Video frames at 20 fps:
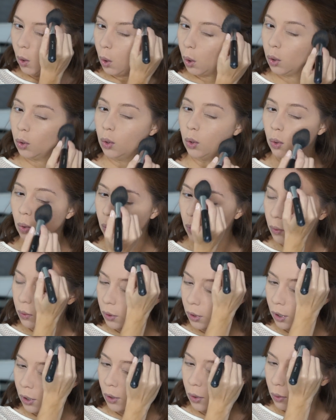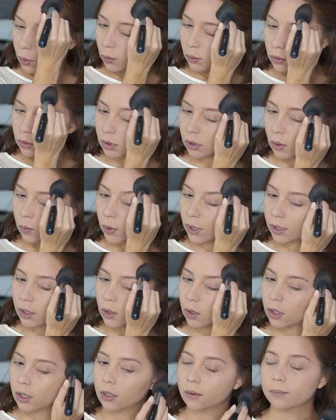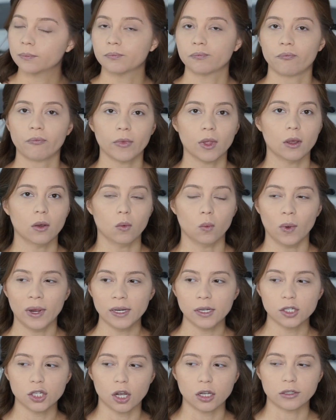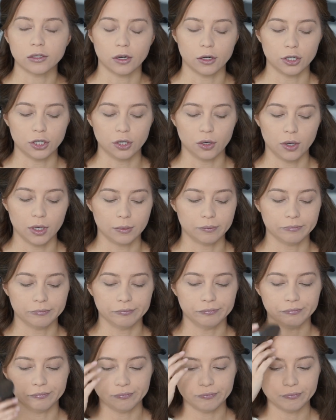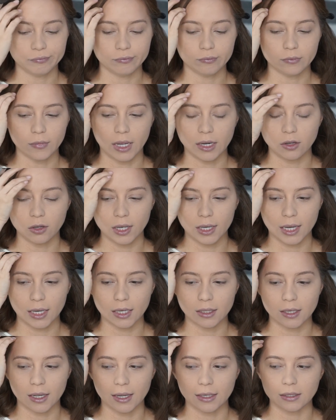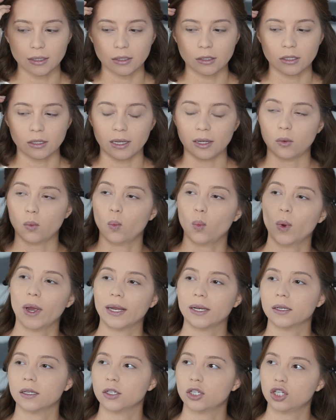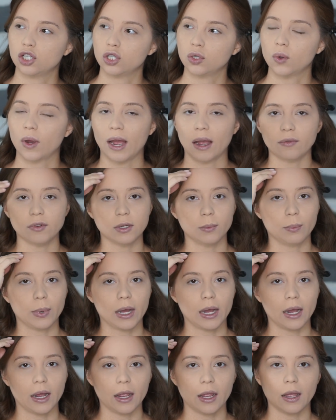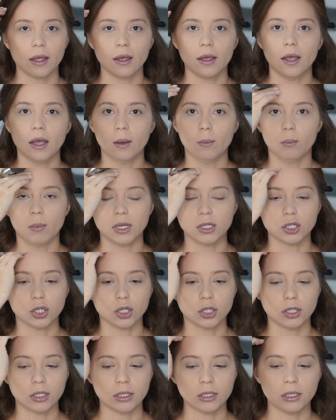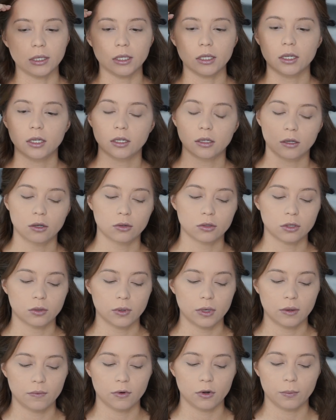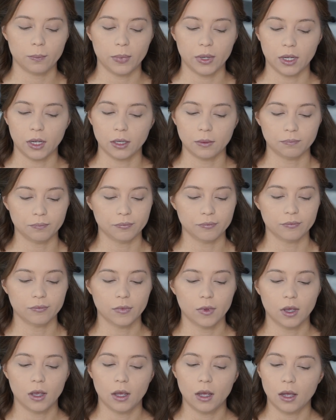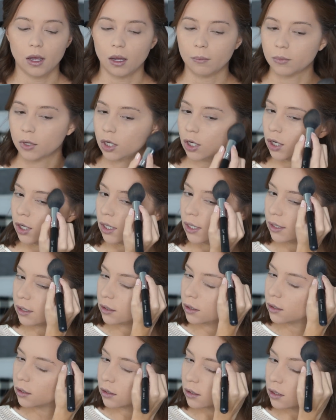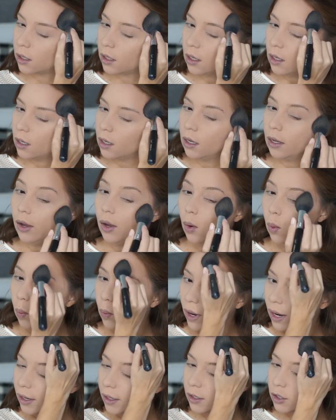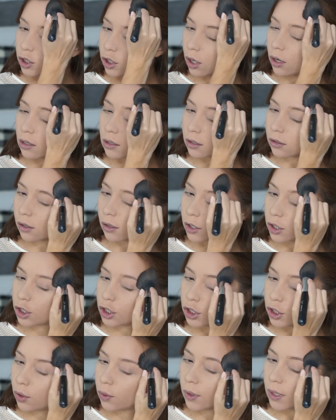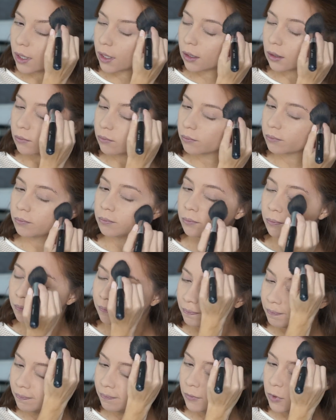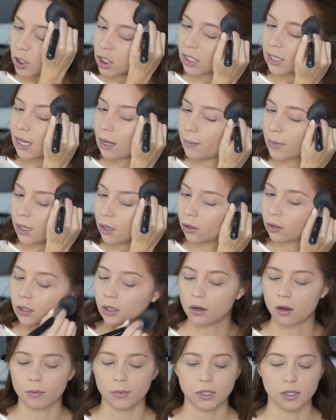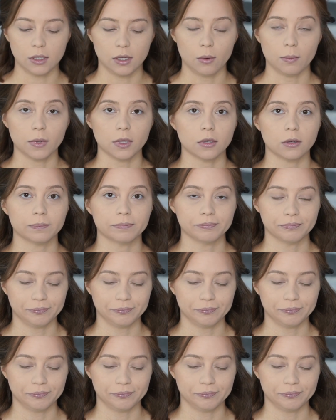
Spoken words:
who knows. I wonder, when did y'all start showing? I know that kind of ties into like when did you have to buy maternity clothes or whatever, but curious, when did y'all start showing? Just let me know in the comments down below.